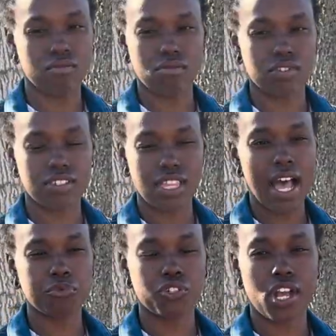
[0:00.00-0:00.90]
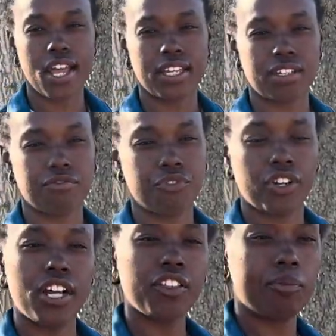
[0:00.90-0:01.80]
stopped trying for
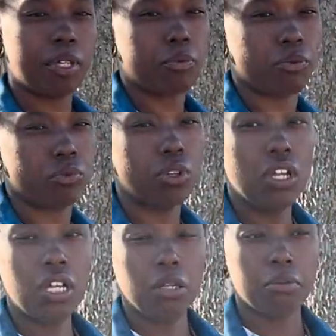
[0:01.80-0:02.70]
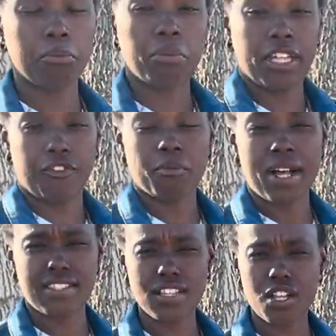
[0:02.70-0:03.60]
other people, but for
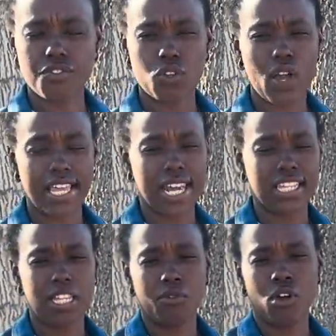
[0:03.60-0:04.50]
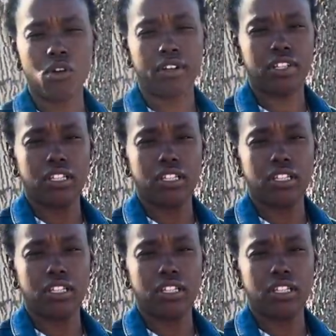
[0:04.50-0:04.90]
myself, so I gotta keep going.